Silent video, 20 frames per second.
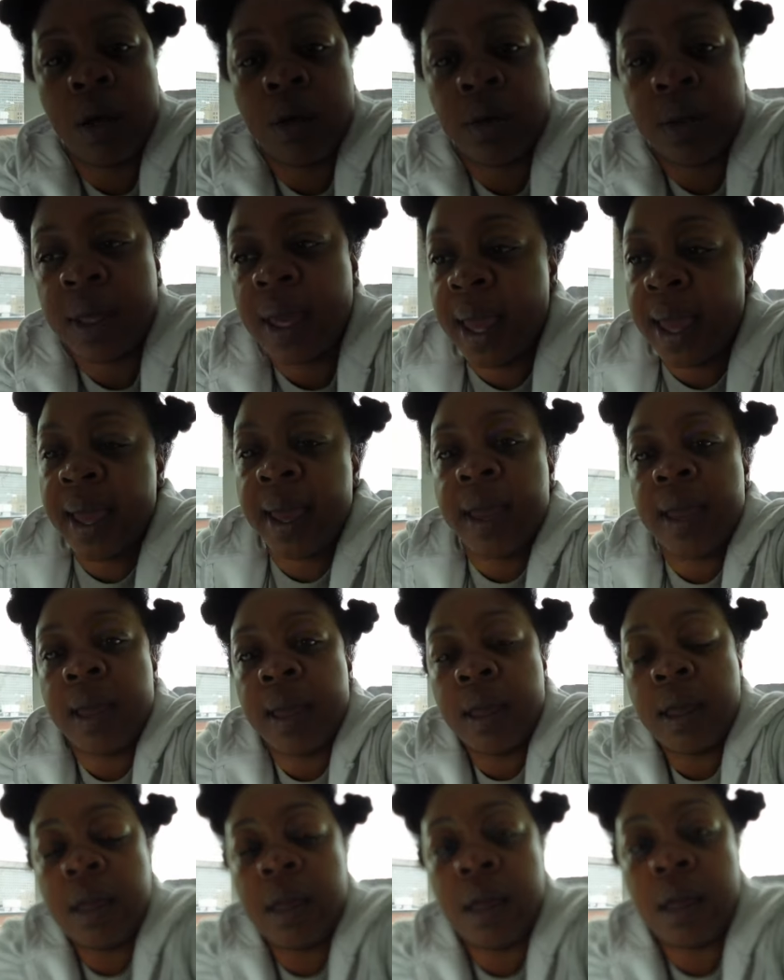
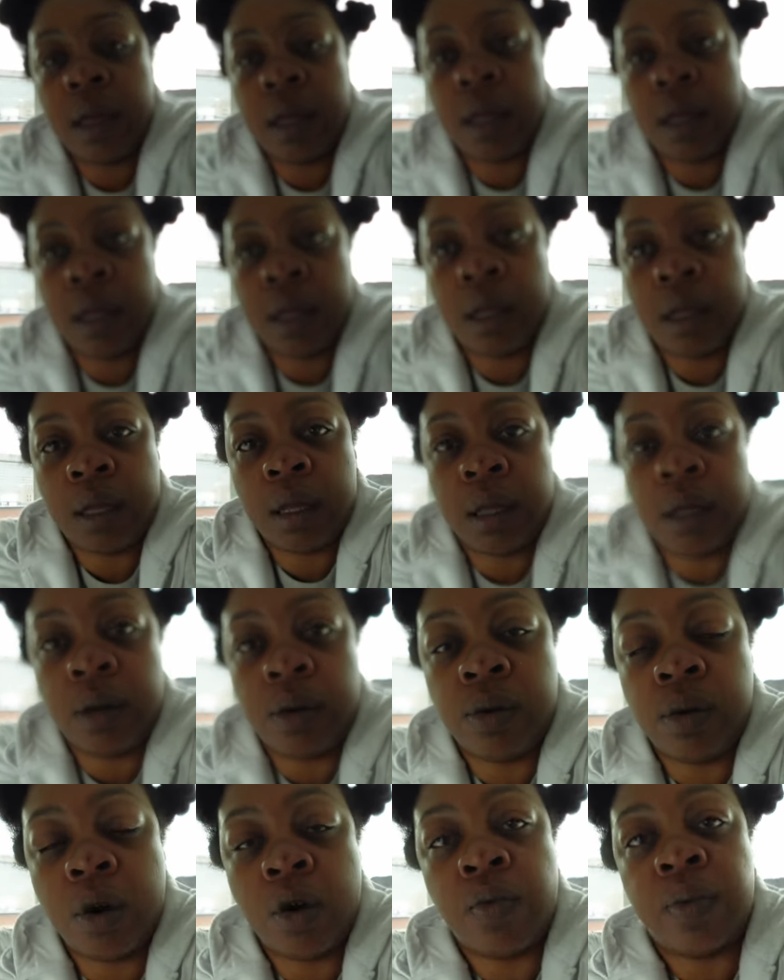Okay,
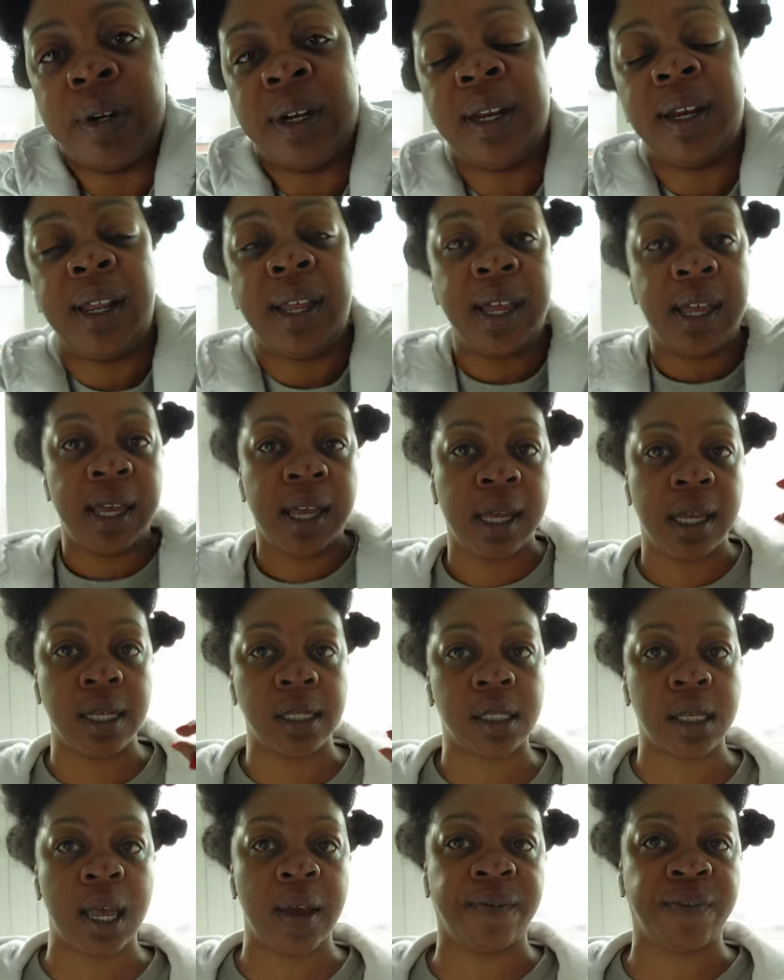you know what it
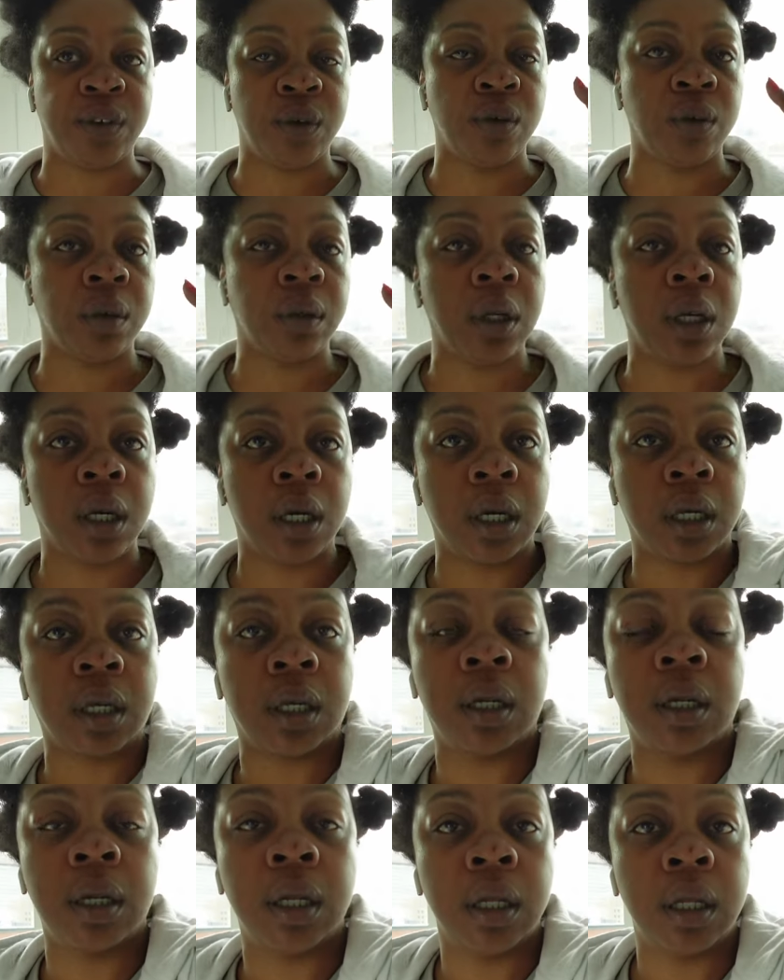is. If you look,
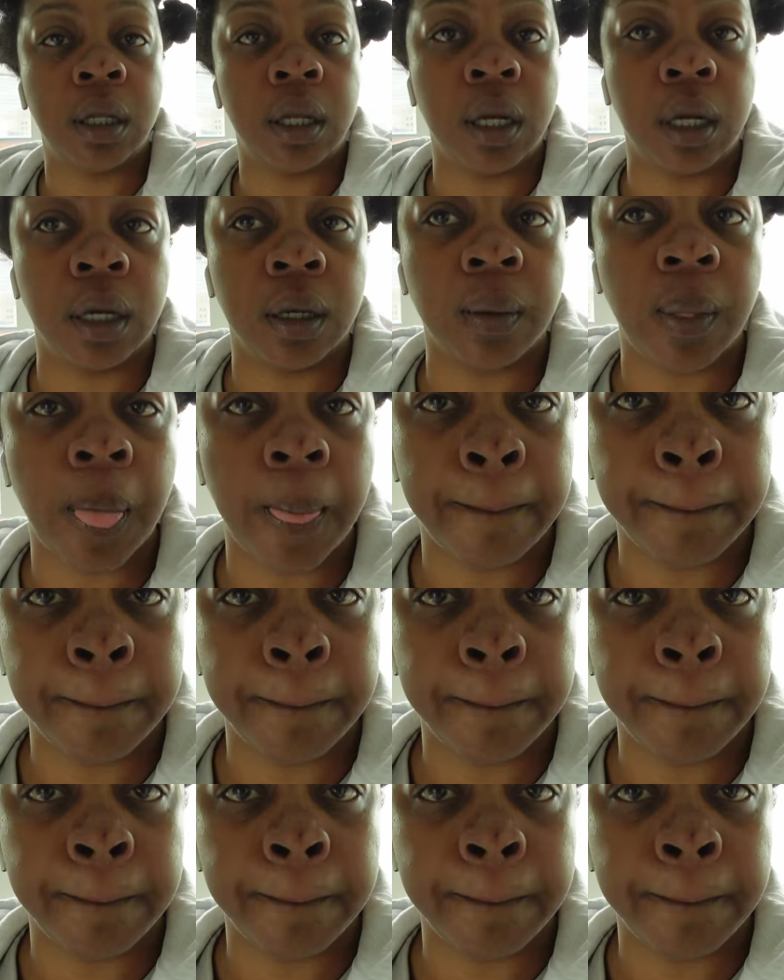look.